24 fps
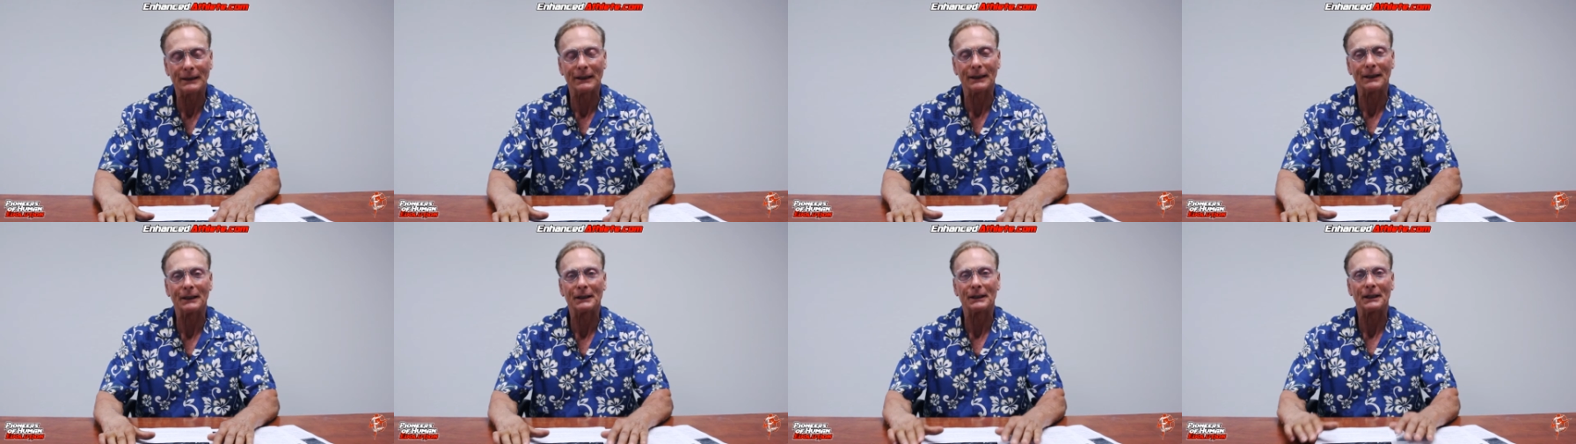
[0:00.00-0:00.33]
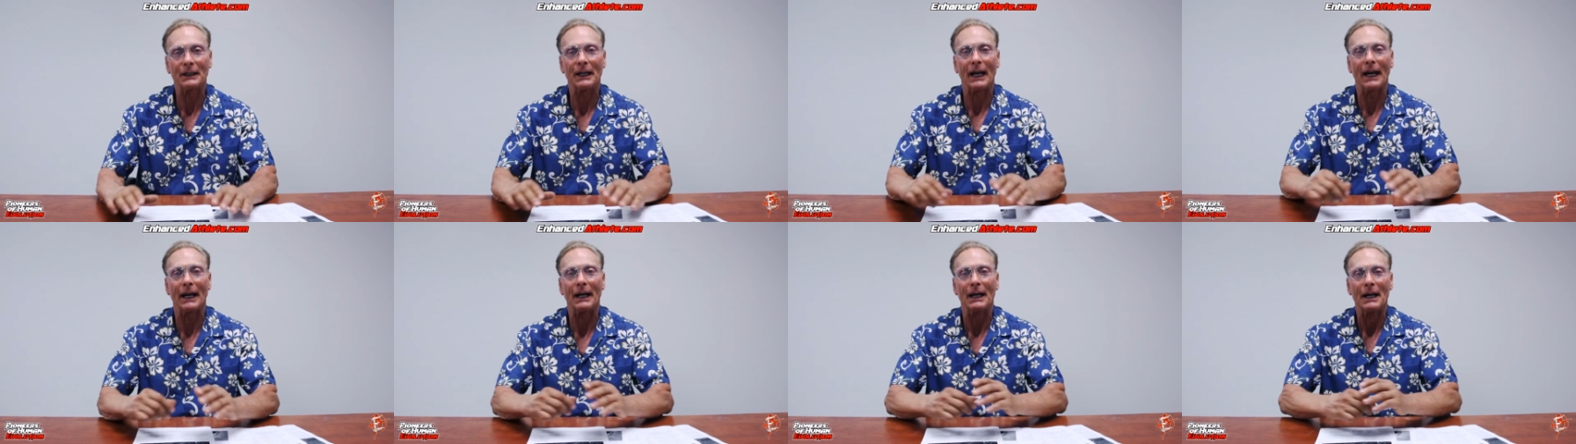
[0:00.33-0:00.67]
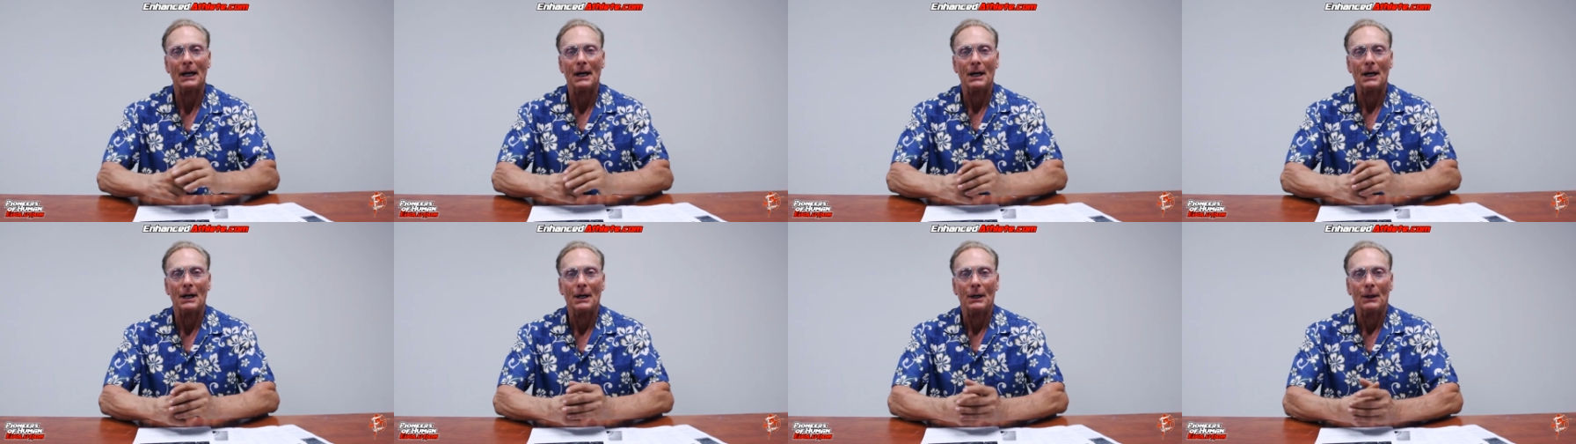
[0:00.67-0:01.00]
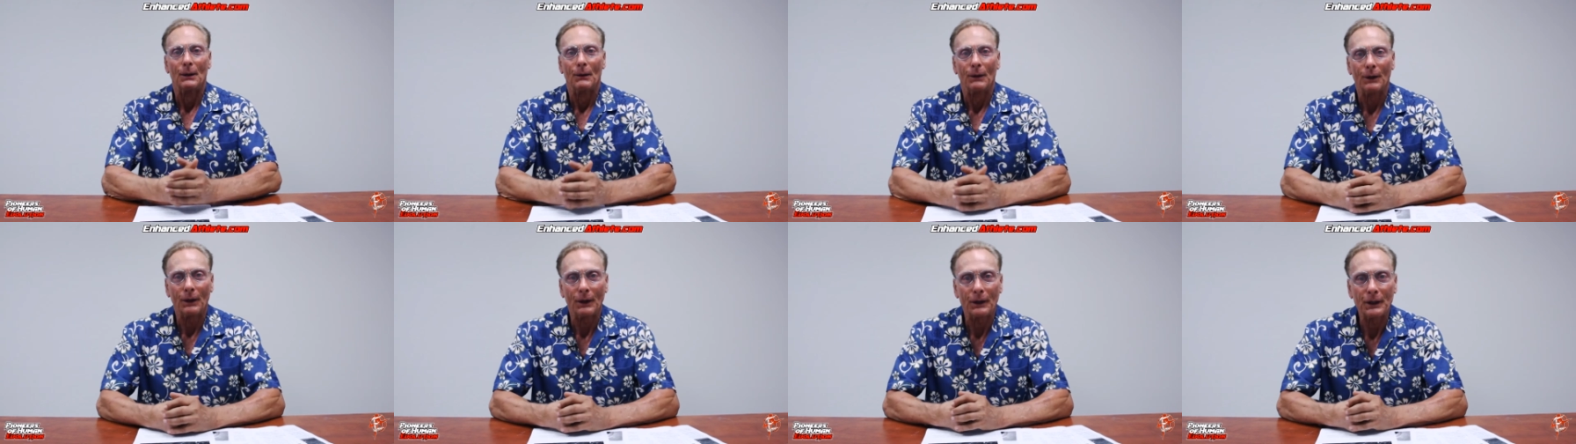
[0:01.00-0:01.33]
And today
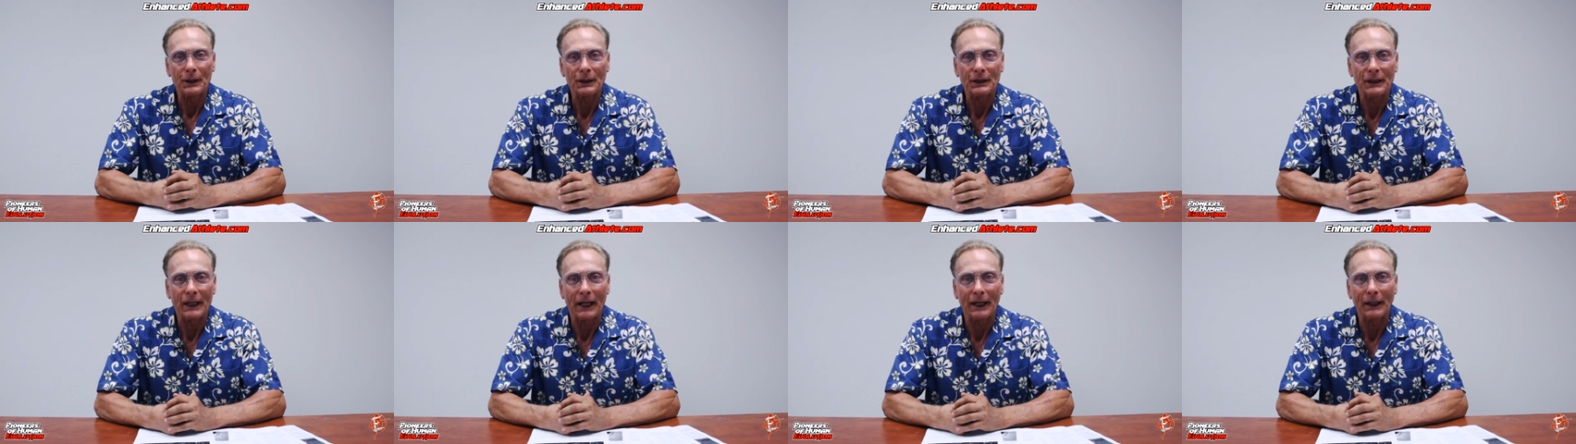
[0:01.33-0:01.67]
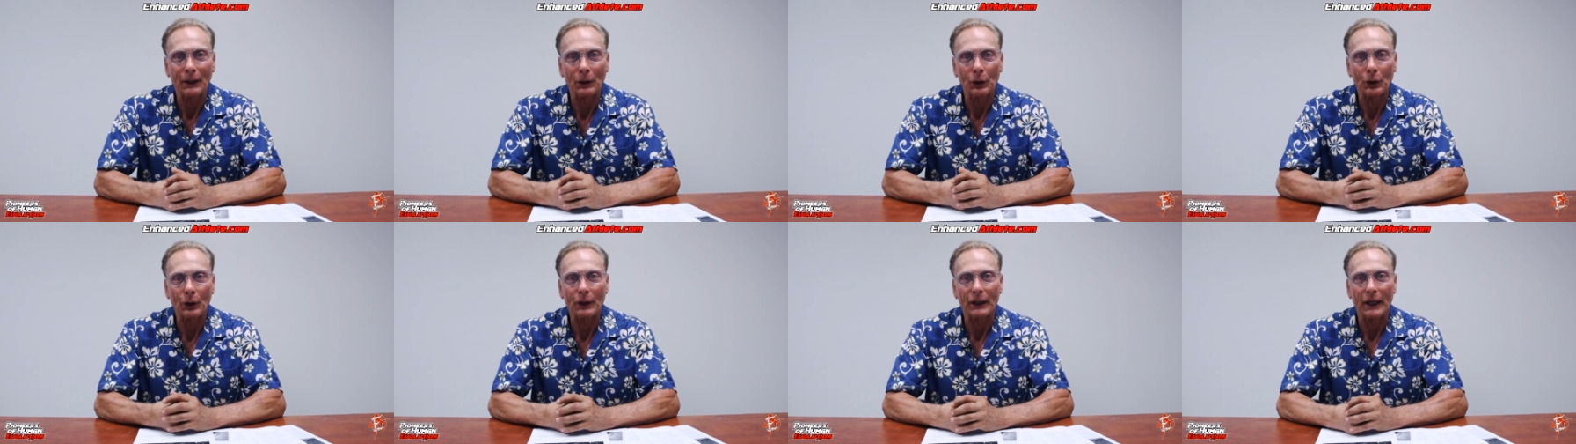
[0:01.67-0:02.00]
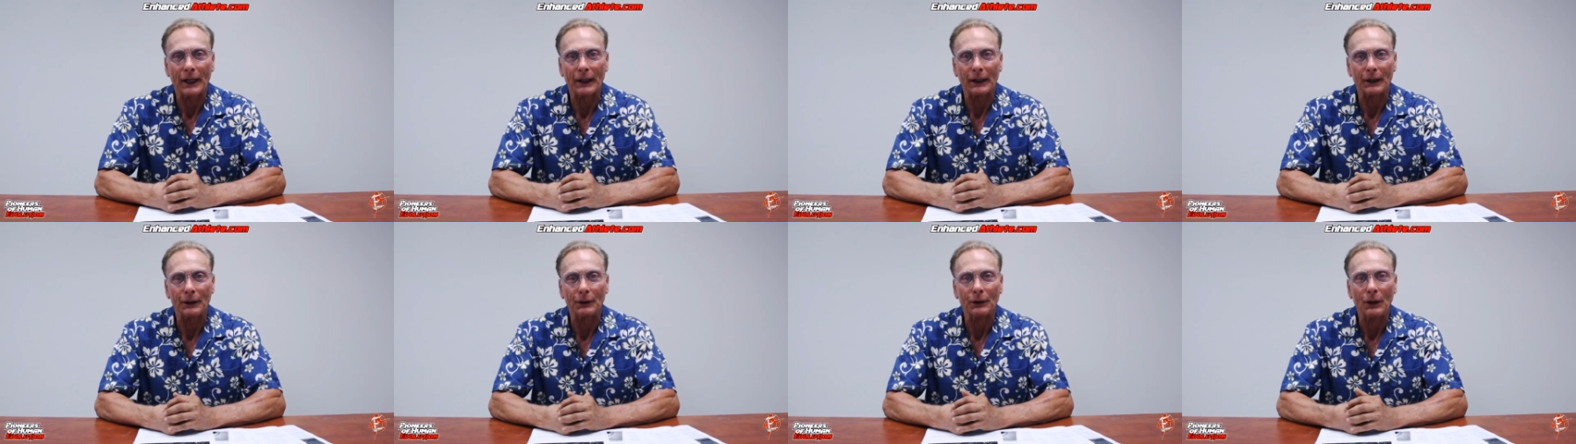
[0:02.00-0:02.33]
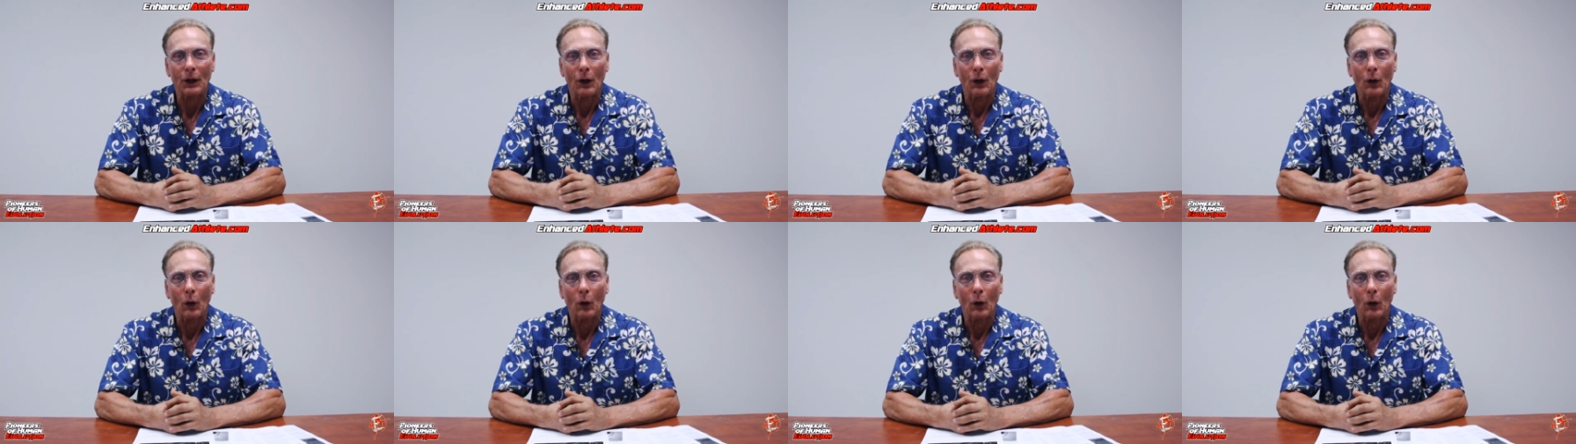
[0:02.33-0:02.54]
we're going to take a look at an